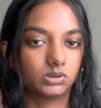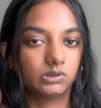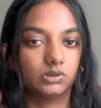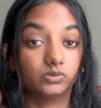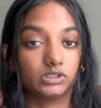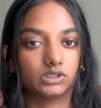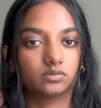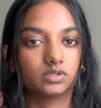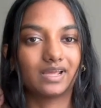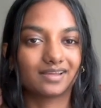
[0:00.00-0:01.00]
do random
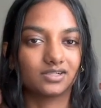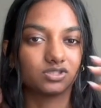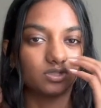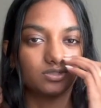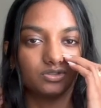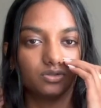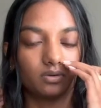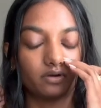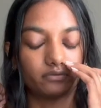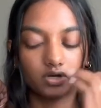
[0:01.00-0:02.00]
like I just I just do
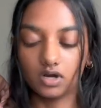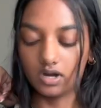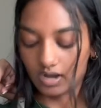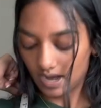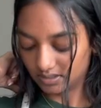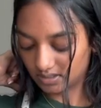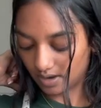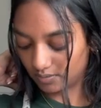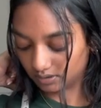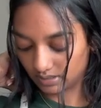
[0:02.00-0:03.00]
whatever I just
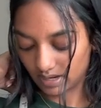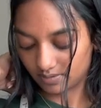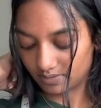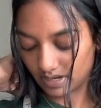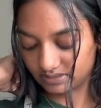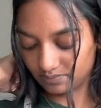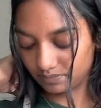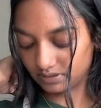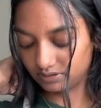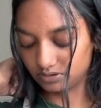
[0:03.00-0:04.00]
eyeball the neck but I
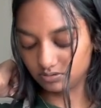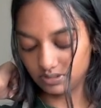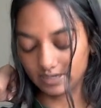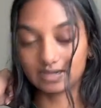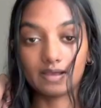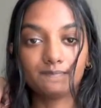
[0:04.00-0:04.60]
typically do like